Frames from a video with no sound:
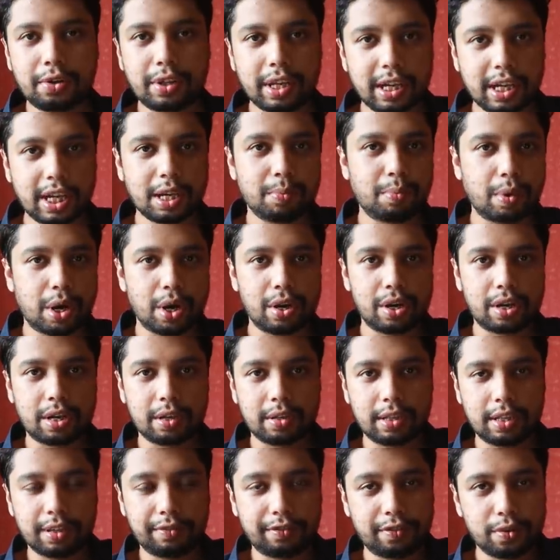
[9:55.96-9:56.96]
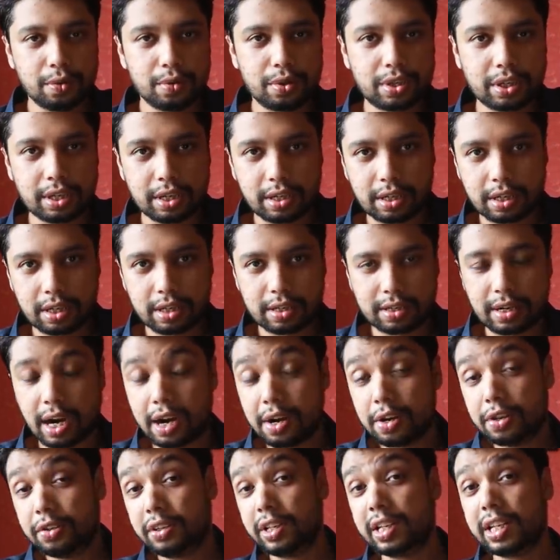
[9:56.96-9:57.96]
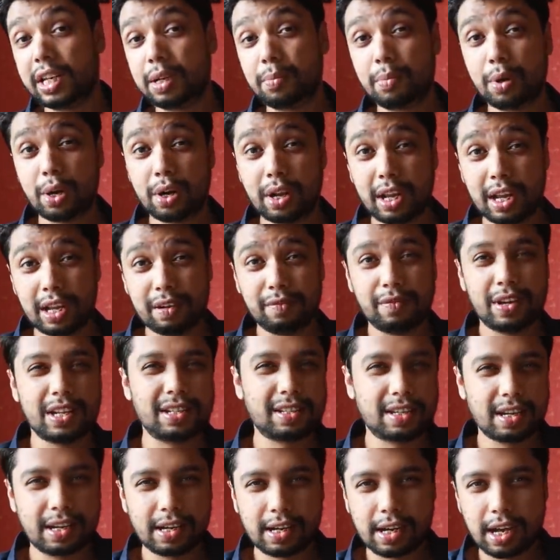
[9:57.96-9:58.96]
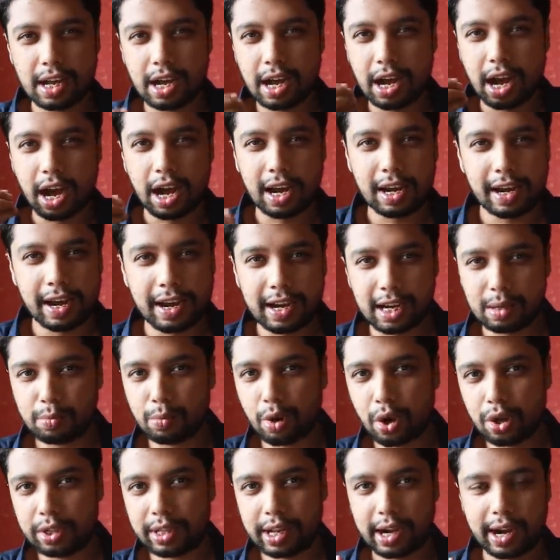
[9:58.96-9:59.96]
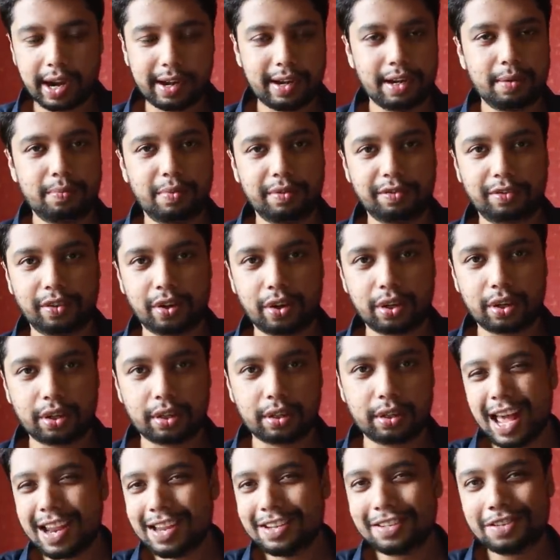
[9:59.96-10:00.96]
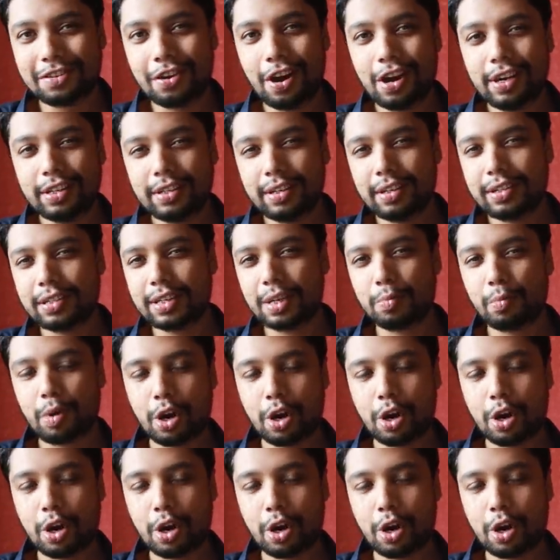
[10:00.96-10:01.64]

to think about the future, started to think about investing a little more than I did before. And it's not just